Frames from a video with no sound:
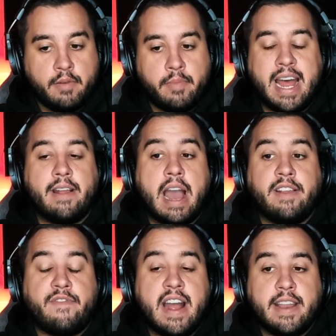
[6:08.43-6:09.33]
But
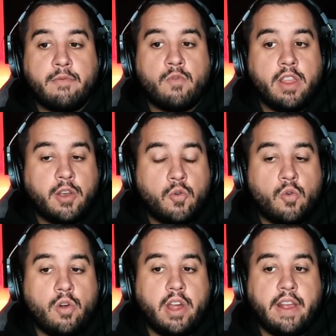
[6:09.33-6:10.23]
I find it really
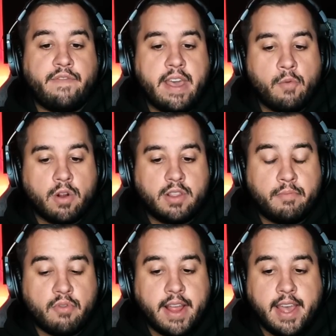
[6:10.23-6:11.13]
cool if they were to
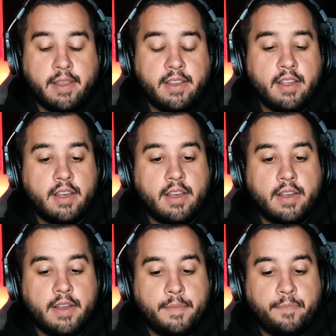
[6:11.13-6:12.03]
bring in
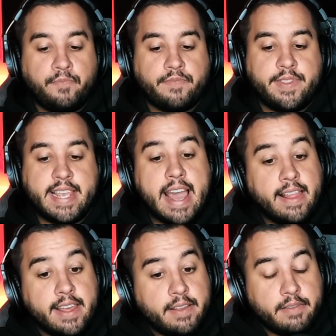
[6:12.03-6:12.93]

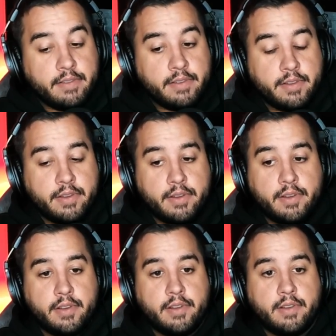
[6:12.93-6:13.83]
talent,
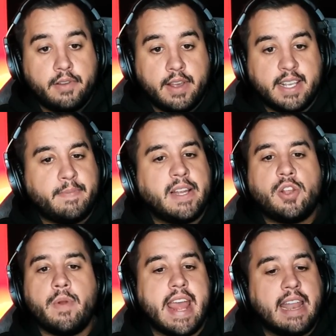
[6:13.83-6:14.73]

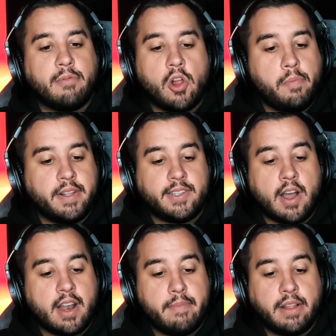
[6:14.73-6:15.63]
especially when Adam Copeland's
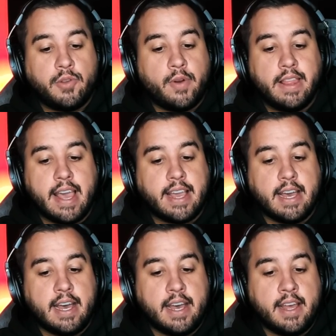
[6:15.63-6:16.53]
talking about doing like
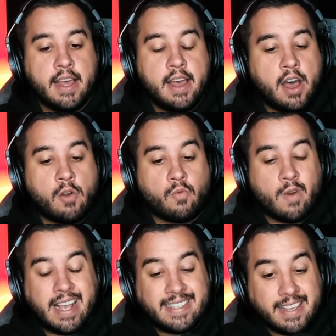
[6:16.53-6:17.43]
a
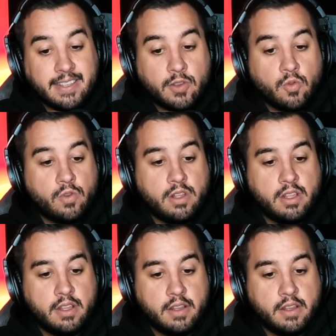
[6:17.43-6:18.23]
wrestling school.